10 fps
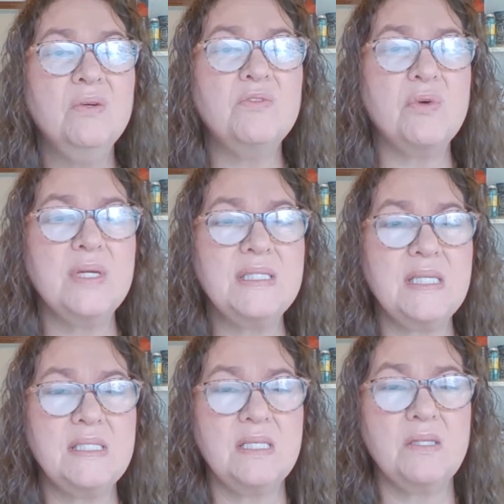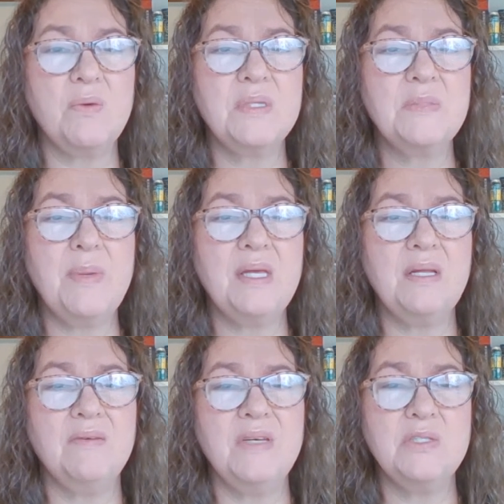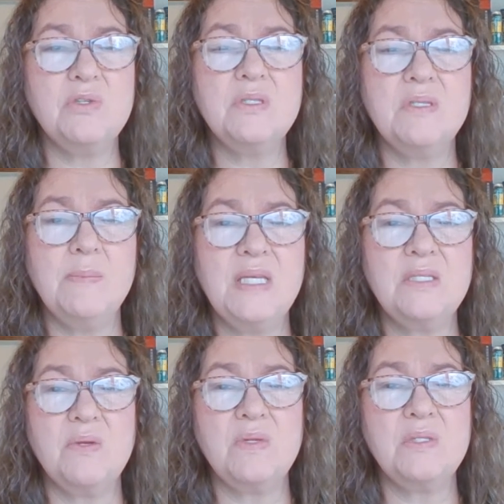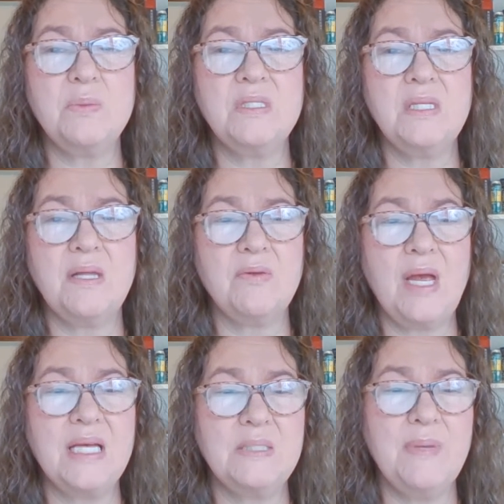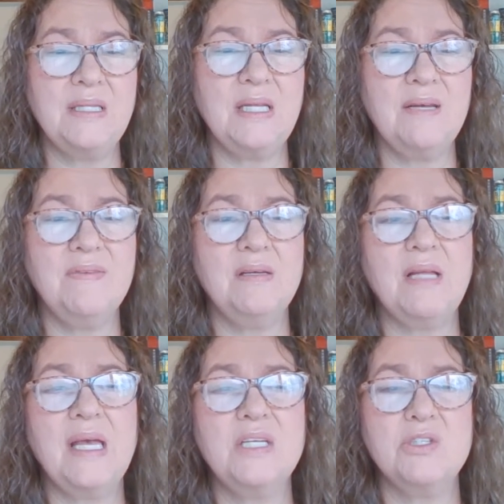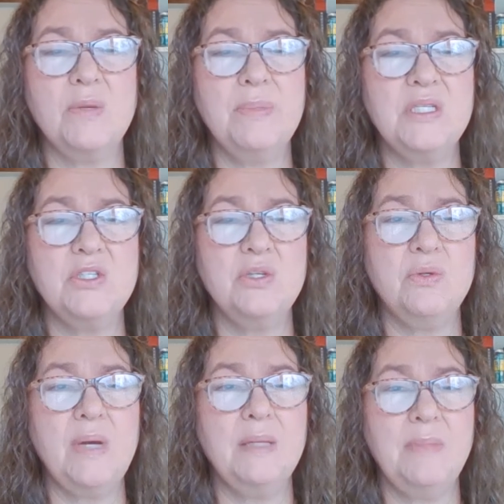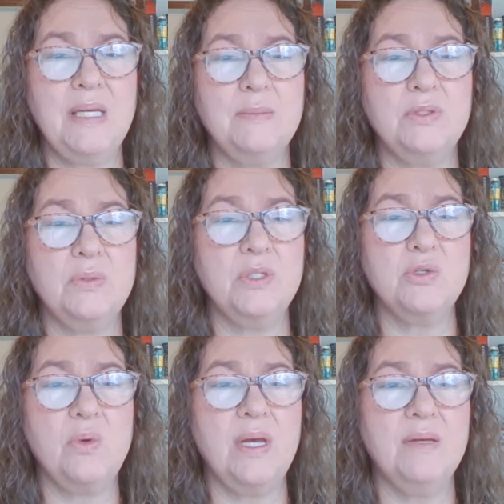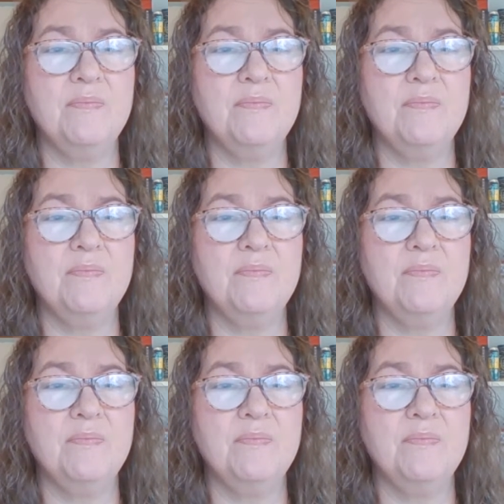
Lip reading: Forensics has always been of interest to me, so this was another aspect that I felt I could jump into and be able to enjoy.